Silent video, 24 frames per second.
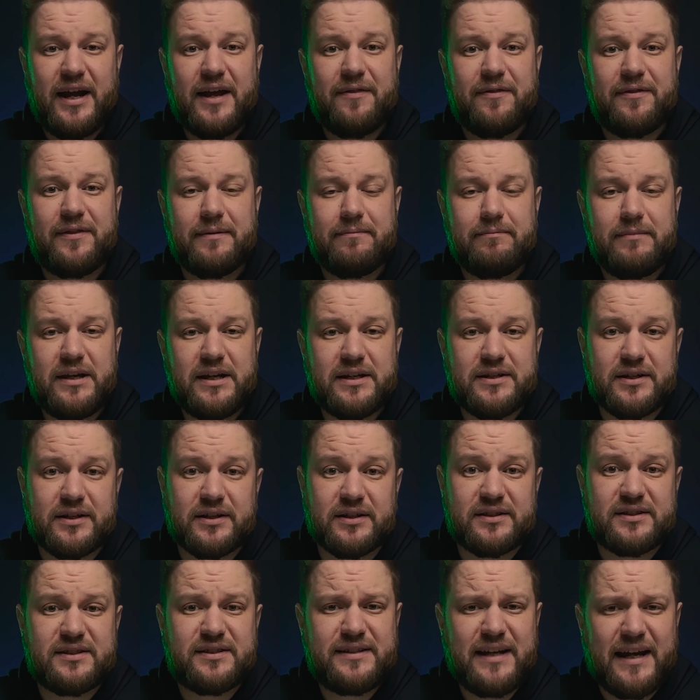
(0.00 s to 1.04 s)
at the meeting
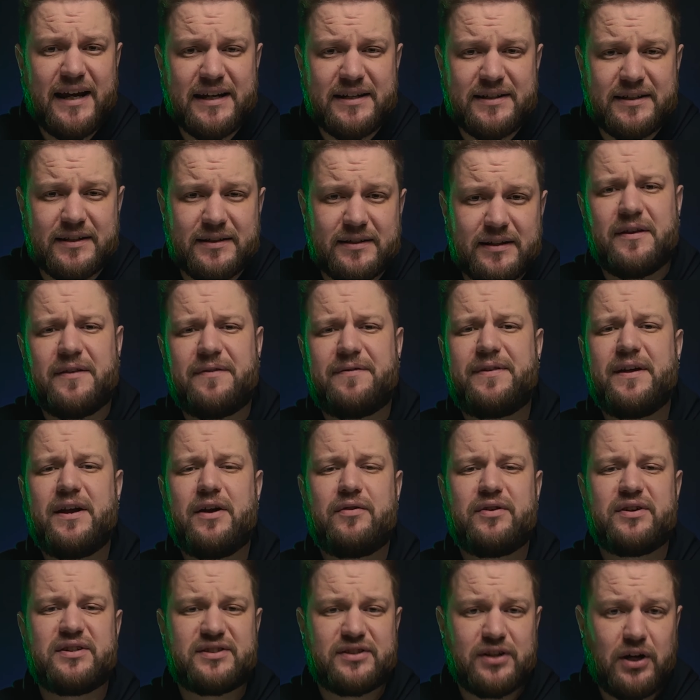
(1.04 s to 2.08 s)
stated that there
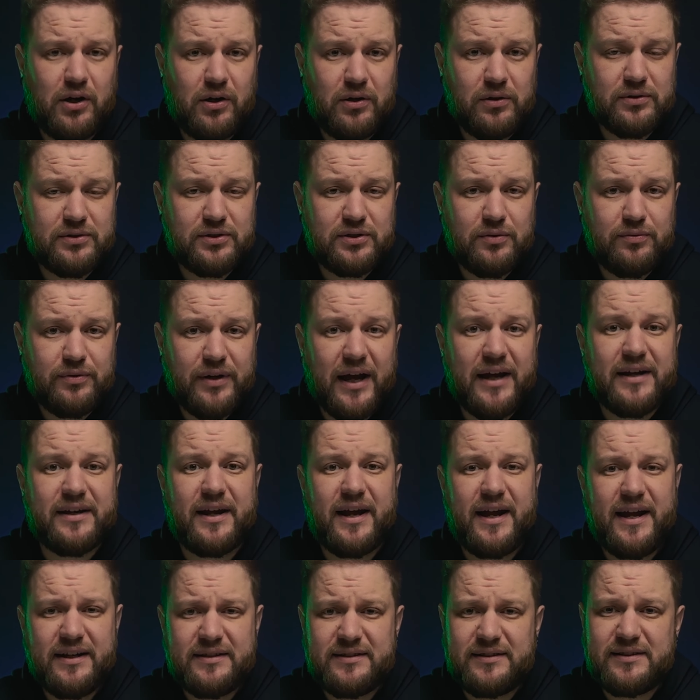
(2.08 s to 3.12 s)
is also an
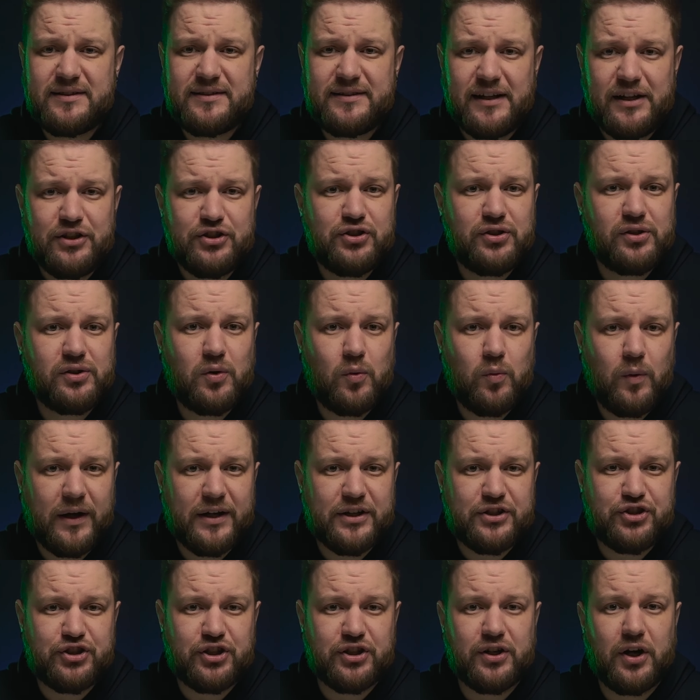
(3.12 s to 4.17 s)
existential
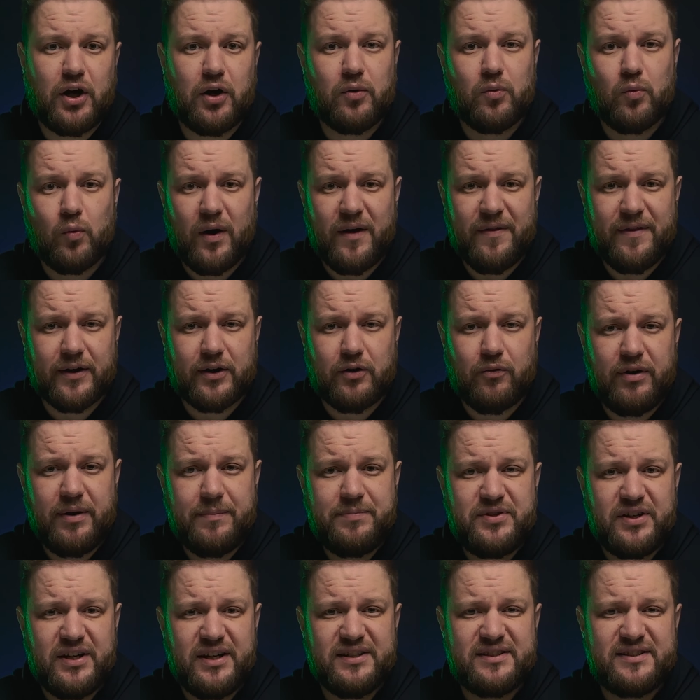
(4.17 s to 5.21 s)
question on whether
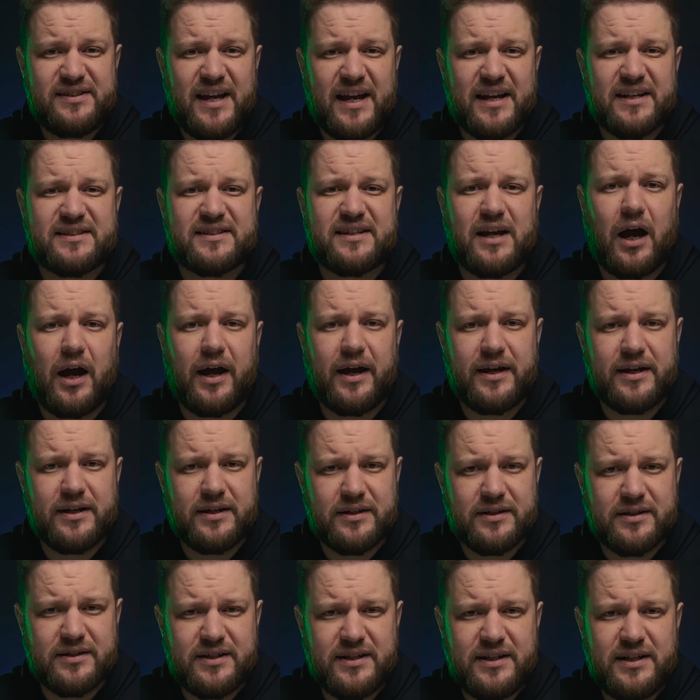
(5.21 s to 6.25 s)
crypto assets are
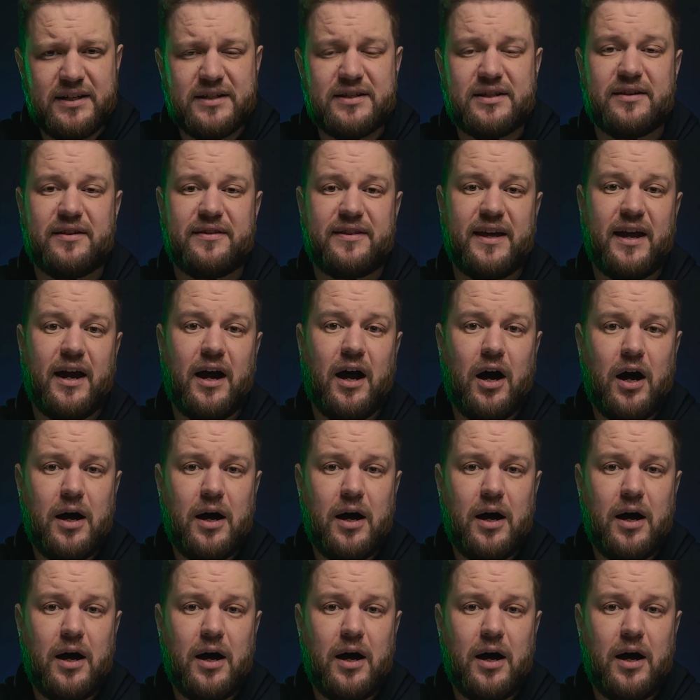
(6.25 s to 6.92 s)
indeed the